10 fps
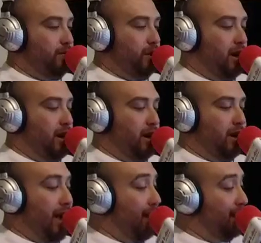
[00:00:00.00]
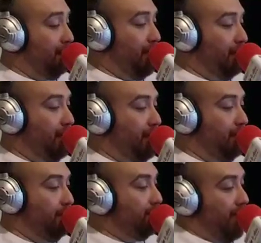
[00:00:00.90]
Holly Bailey?
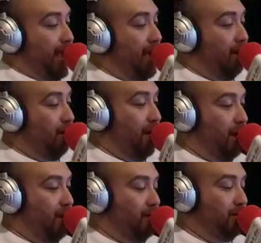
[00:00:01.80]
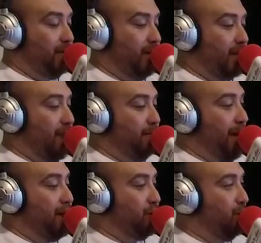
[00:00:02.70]
I don't know because I'm
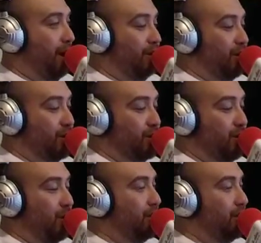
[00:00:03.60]
not 12 years old.